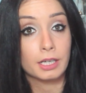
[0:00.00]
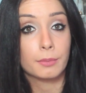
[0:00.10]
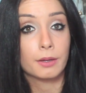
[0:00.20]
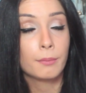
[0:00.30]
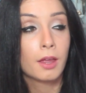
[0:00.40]

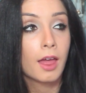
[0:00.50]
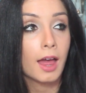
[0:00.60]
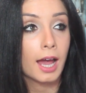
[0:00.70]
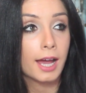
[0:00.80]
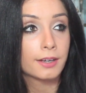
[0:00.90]
minimum.
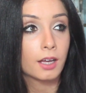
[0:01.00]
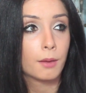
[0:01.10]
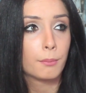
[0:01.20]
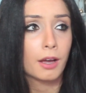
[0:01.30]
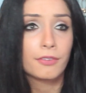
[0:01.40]
And
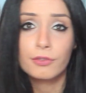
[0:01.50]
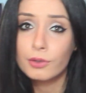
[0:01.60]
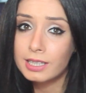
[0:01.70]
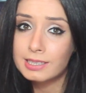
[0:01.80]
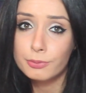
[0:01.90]
um, my
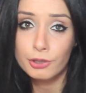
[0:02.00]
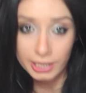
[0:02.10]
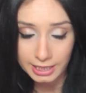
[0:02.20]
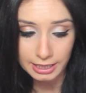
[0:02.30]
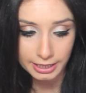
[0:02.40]
food is
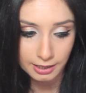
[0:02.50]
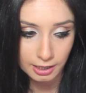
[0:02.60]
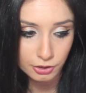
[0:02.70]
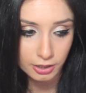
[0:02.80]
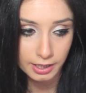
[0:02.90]
pretty clean.
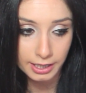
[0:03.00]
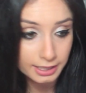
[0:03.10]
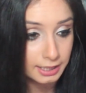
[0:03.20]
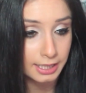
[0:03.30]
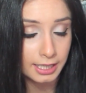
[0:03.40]
I try to
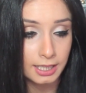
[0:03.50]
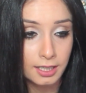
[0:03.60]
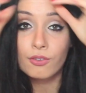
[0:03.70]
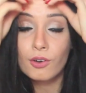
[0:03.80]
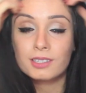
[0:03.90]
eat clean.
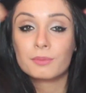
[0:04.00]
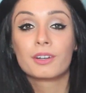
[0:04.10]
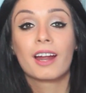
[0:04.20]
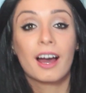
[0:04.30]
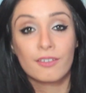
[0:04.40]
Of course, I'm
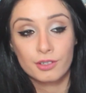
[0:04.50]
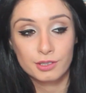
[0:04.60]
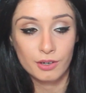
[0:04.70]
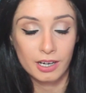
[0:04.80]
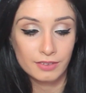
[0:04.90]
going to have
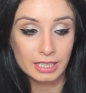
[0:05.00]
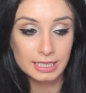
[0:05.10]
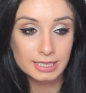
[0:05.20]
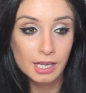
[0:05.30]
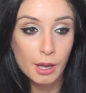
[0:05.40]
those
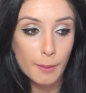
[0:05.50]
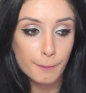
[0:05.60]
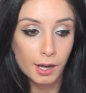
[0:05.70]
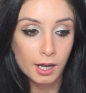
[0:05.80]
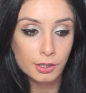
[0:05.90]
cravings.
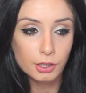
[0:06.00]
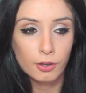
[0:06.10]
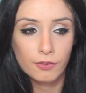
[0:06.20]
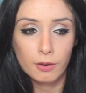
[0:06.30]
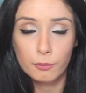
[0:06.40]
But, you
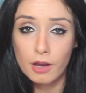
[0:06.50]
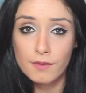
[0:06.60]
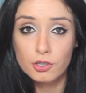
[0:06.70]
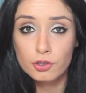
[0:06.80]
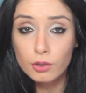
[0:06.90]
know, if I'm
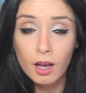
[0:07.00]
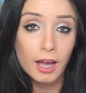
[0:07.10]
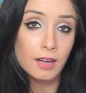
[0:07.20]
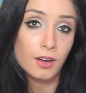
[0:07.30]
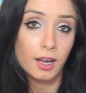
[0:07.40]
craving sugar,
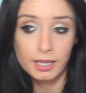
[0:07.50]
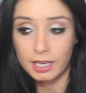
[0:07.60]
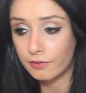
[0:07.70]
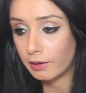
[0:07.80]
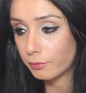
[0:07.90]
I have
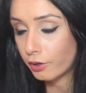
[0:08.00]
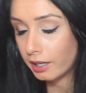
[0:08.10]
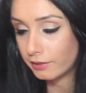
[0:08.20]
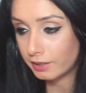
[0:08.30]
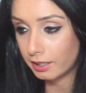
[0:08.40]
honey. If I'm
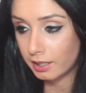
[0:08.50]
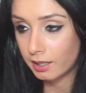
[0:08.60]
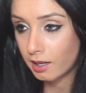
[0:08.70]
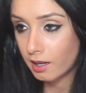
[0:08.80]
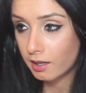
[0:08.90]

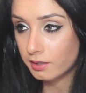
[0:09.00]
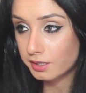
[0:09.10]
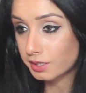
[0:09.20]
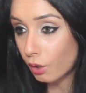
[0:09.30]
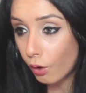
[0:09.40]
craving
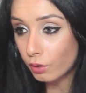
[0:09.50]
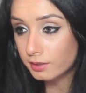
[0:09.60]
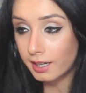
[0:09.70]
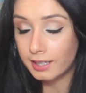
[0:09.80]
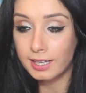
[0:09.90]

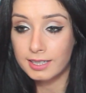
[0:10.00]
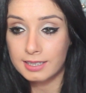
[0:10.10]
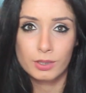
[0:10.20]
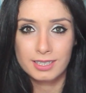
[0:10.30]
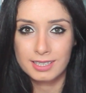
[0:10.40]
salt, I
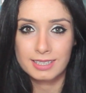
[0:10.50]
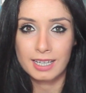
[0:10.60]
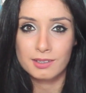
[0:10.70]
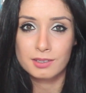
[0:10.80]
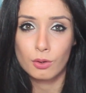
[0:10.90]
guess, weird as it
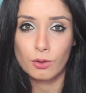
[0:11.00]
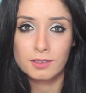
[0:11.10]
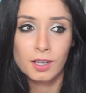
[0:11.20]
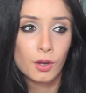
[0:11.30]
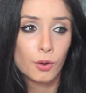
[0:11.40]
sounds,
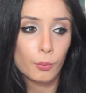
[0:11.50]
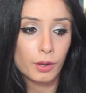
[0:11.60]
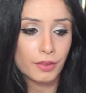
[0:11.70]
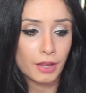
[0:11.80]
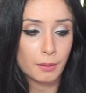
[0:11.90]
salt
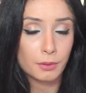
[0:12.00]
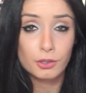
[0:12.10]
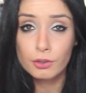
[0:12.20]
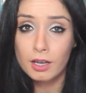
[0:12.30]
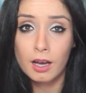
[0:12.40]
with um,
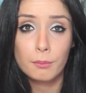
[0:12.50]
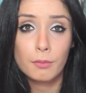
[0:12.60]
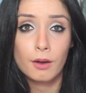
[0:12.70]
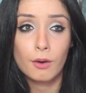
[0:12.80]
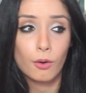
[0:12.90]

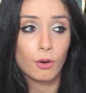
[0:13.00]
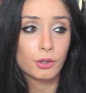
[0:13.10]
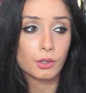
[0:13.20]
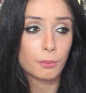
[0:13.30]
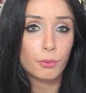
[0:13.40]
cucumber or,
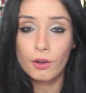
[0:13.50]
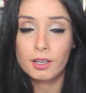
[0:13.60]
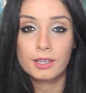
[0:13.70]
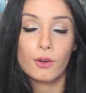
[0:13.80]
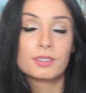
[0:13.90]
you know,
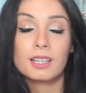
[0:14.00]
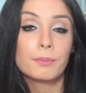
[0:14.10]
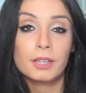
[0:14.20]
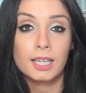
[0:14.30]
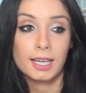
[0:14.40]
broccoli or
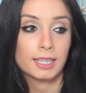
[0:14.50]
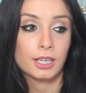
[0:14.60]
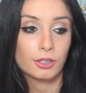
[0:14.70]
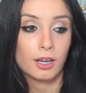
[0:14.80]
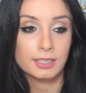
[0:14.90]
something like
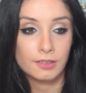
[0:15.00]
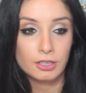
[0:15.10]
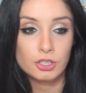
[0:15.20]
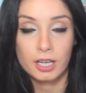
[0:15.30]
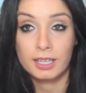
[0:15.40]
that. You know, I
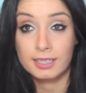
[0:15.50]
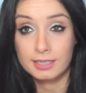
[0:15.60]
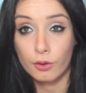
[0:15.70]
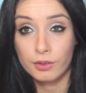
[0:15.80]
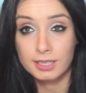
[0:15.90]
definitely try and eat
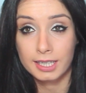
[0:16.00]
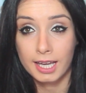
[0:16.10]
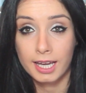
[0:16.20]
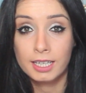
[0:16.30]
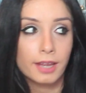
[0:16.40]
as healthy as I
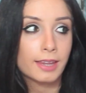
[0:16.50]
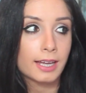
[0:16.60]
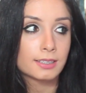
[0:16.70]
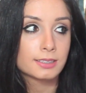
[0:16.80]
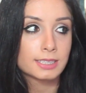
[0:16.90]
can. And
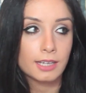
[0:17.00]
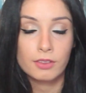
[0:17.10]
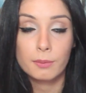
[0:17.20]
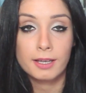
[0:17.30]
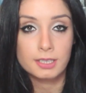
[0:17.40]
that
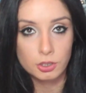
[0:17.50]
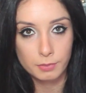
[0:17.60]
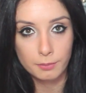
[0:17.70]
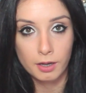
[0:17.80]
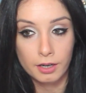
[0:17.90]
definitely plays such a
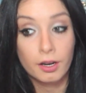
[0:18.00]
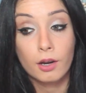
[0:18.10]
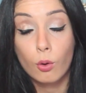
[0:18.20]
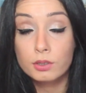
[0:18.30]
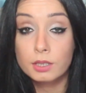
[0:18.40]
big part in it.
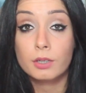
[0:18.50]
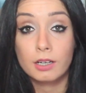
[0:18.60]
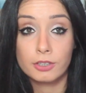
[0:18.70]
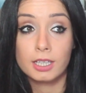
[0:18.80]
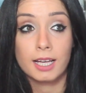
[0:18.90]
And also what
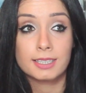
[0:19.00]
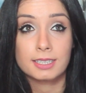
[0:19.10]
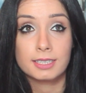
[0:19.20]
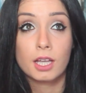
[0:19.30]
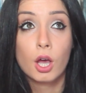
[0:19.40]
I
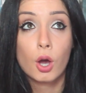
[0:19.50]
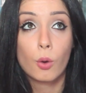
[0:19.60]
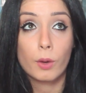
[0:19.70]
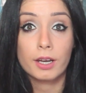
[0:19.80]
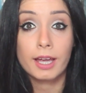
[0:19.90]
realized is
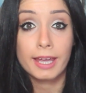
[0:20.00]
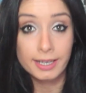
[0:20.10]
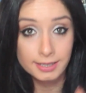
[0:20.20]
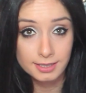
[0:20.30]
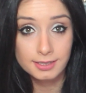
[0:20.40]
when I
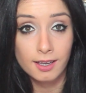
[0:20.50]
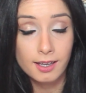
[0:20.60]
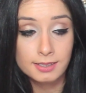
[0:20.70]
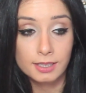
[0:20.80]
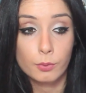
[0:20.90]

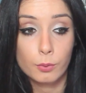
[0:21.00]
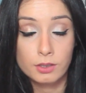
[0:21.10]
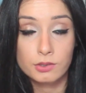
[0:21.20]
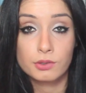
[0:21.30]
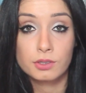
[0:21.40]
exercise, like
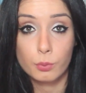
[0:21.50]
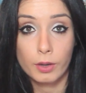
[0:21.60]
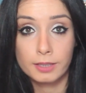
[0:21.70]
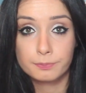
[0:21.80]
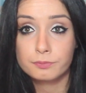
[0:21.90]
once you
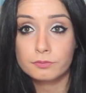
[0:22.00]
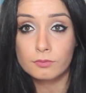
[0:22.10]
sweat,